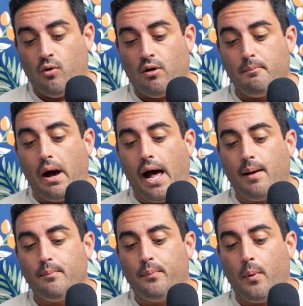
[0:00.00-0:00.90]
Or
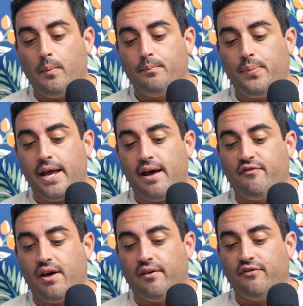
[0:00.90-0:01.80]
mom
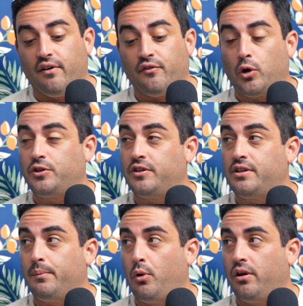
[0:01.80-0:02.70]
BFF
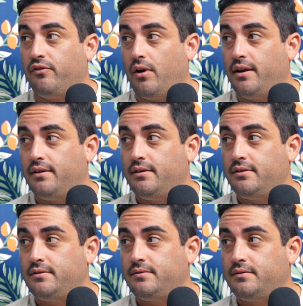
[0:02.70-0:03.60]
versus the boyfriend?
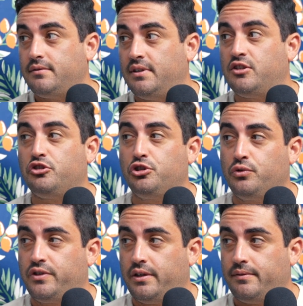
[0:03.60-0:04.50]
These are
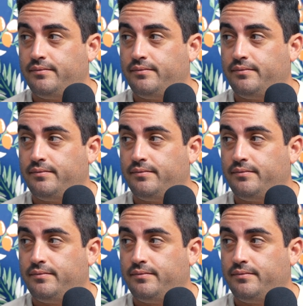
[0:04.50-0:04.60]
juicy.